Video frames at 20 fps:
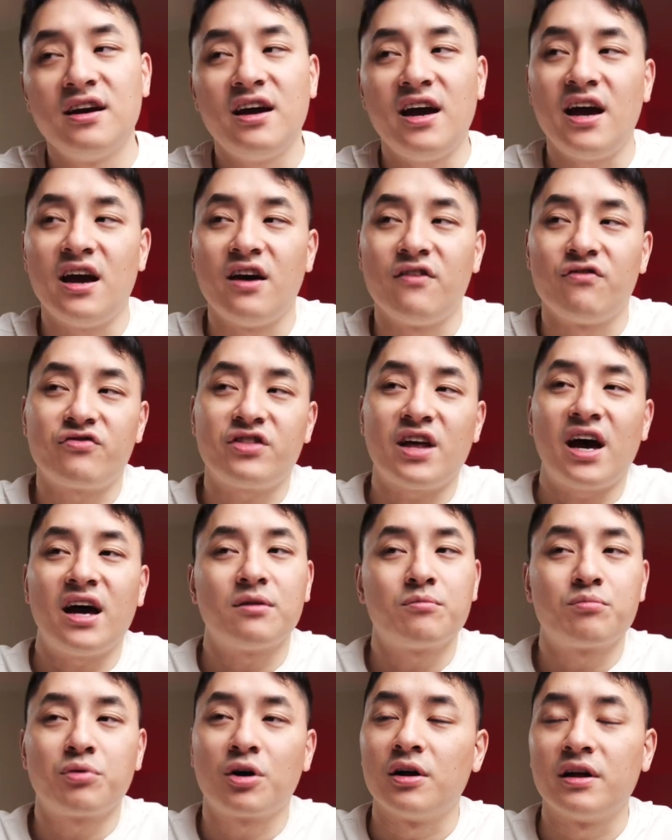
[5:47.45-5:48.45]
And
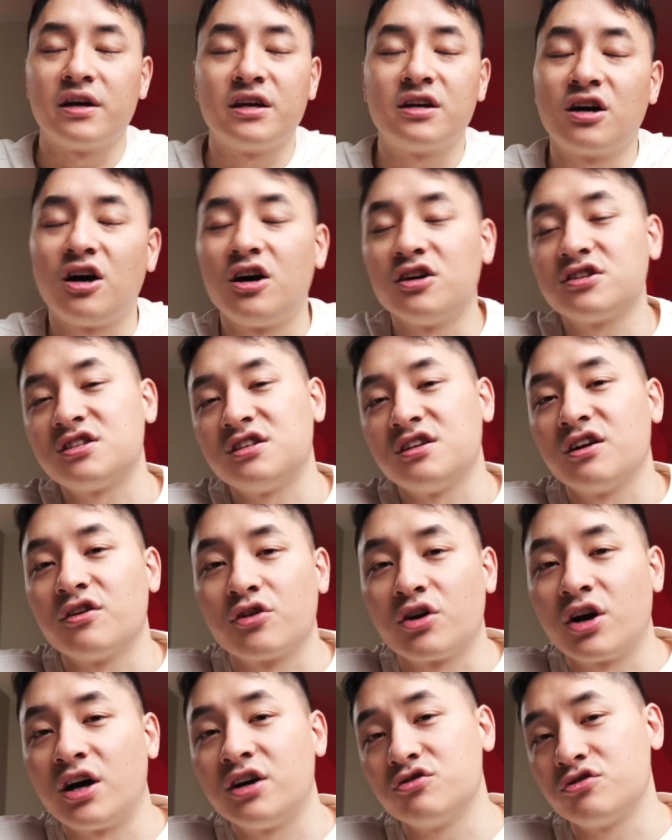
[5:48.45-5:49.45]
that probably costs
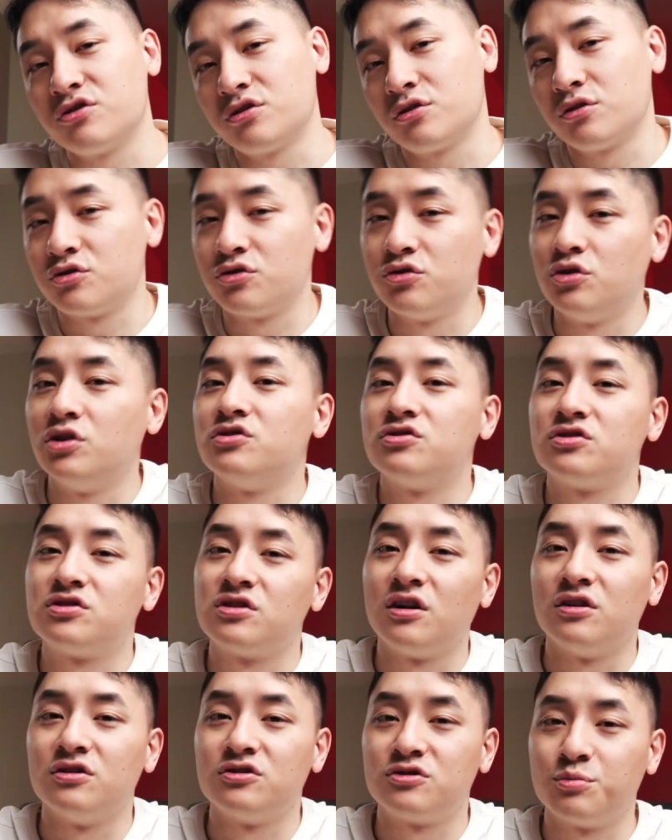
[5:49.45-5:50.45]
another $100 or
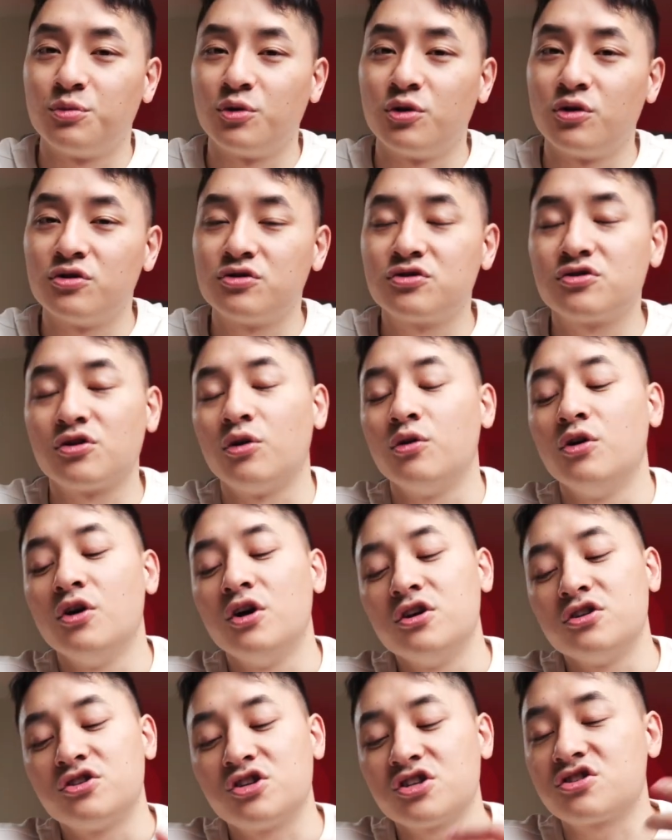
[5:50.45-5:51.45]
$200 more. So
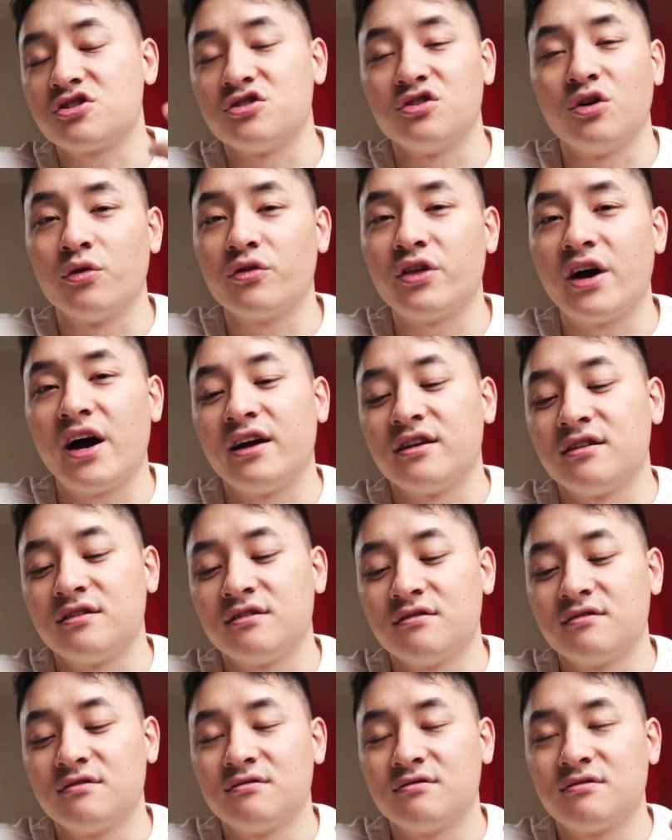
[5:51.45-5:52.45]
just know that
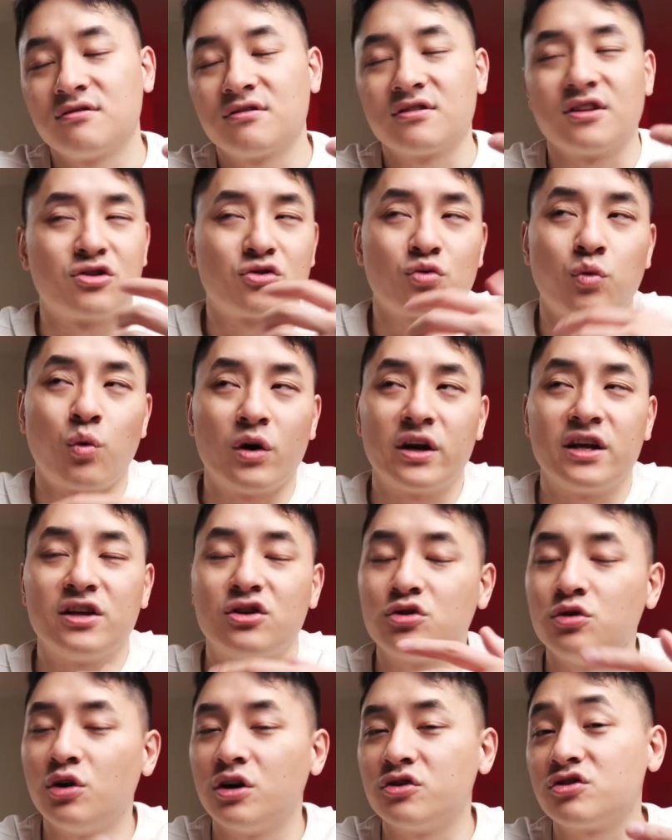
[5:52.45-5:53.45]
the
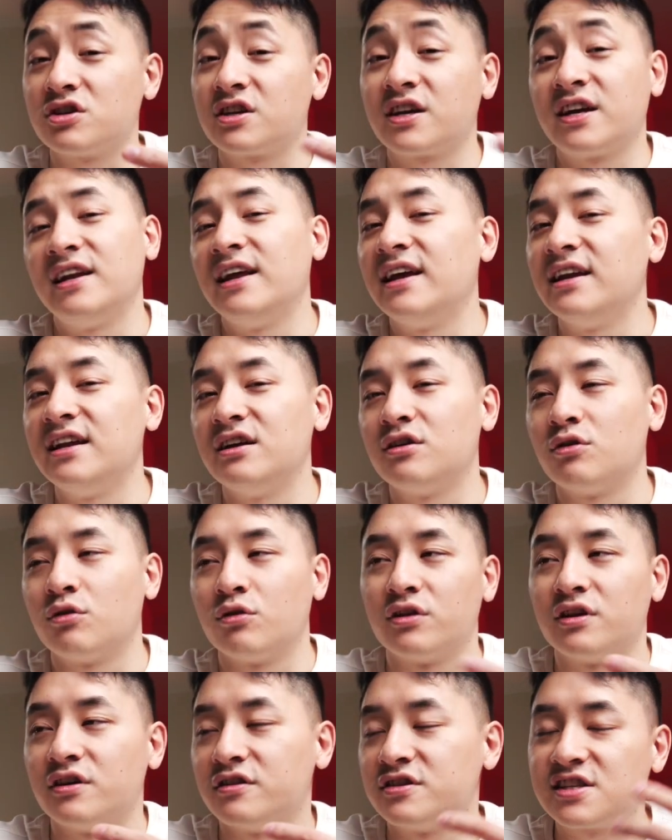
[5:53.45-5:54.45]
$2,200 Canadian or
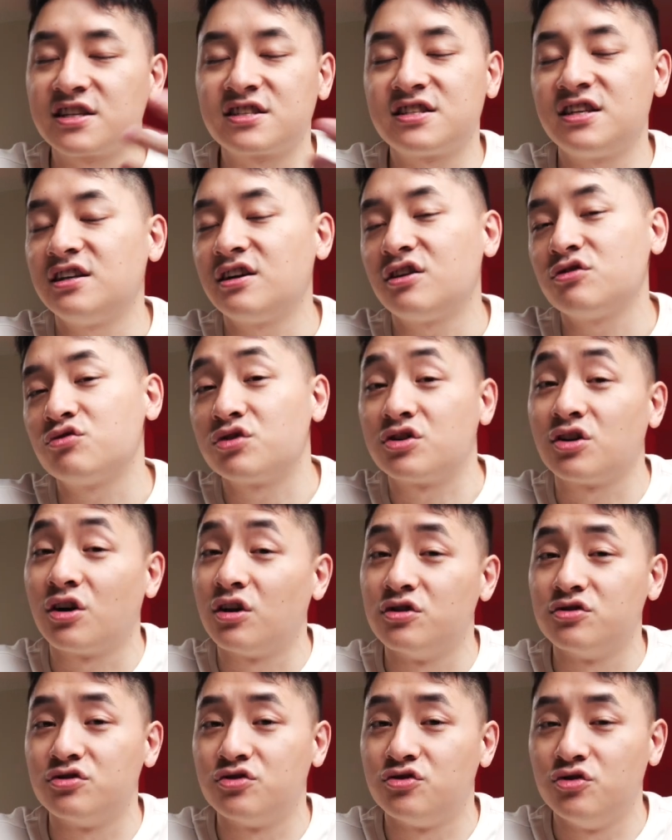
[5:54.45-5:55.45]
the
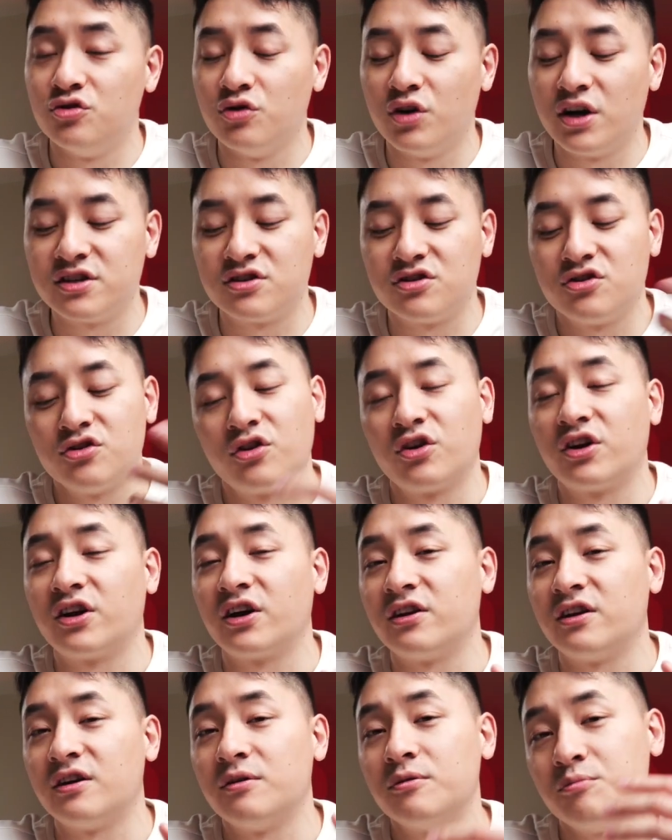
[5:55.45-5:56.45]
$1,600 US you're
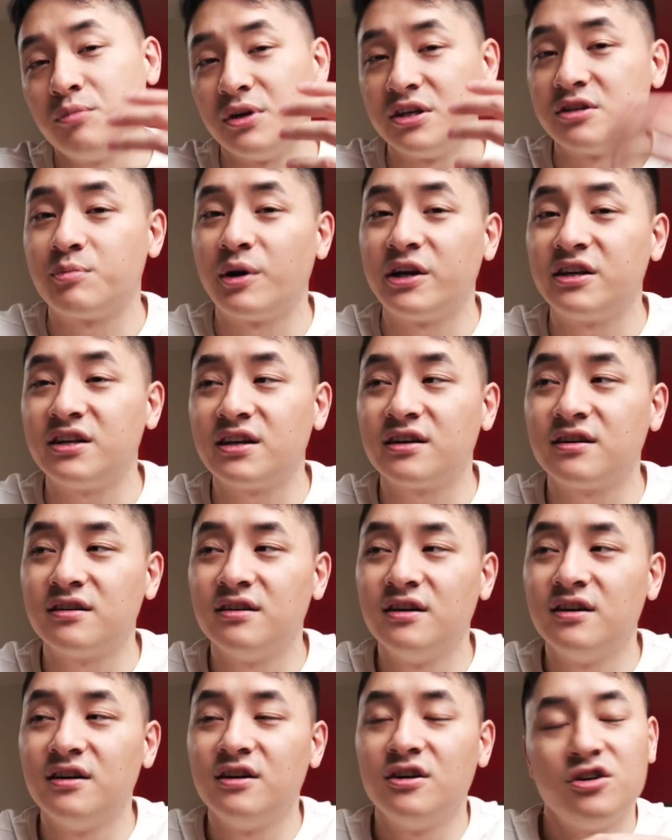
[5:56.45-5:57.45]
gonna be spending,
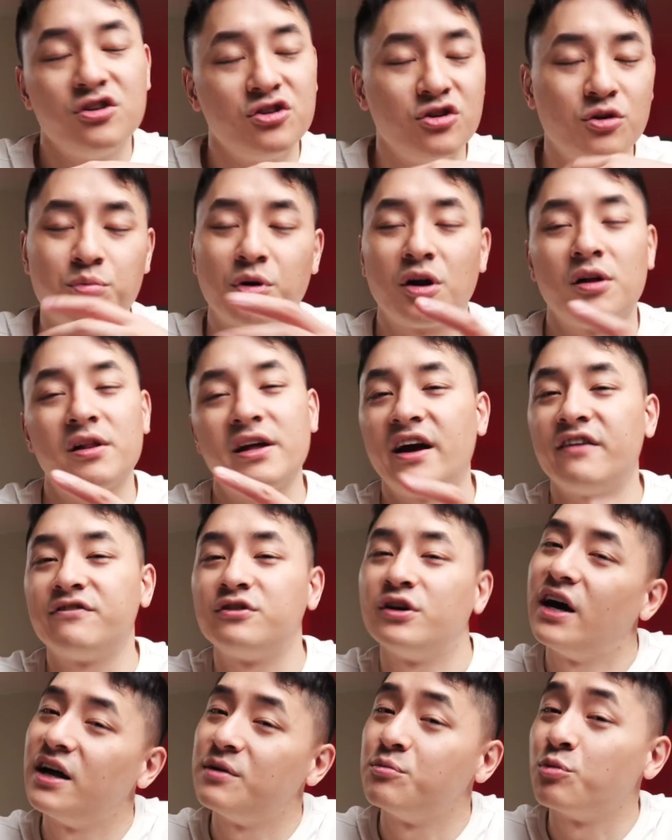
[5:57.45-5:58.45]
you probably have to
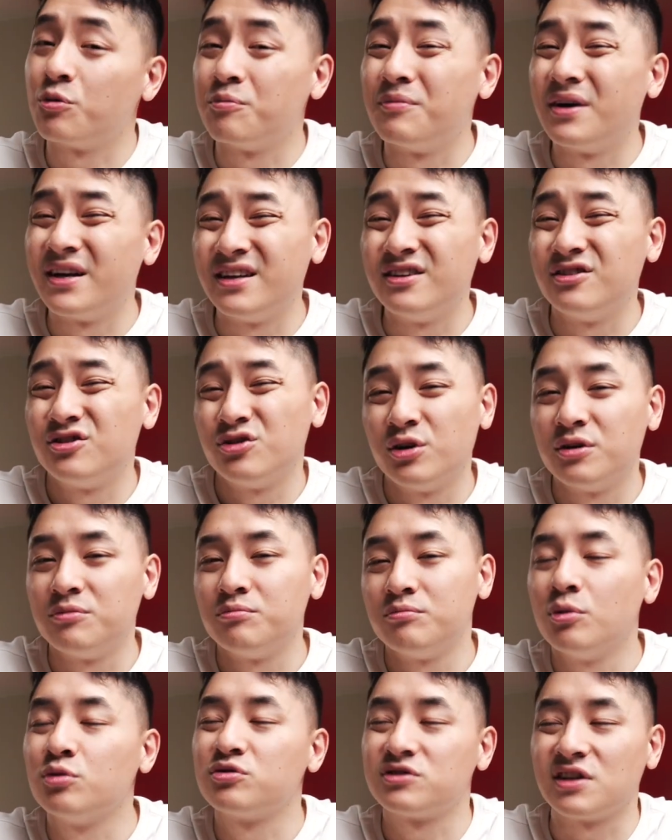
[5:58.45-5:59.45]
add more money to it,
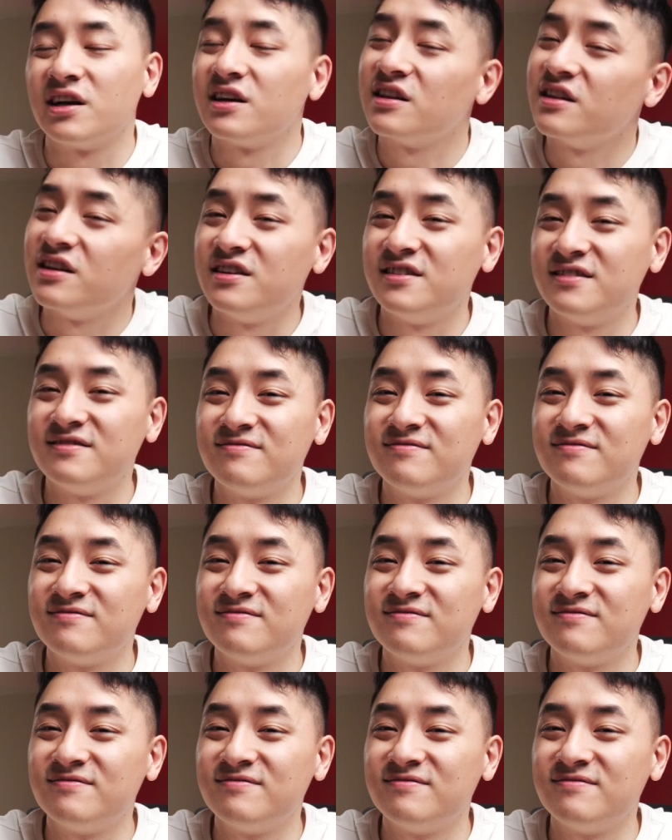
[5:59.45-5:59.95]
most likely.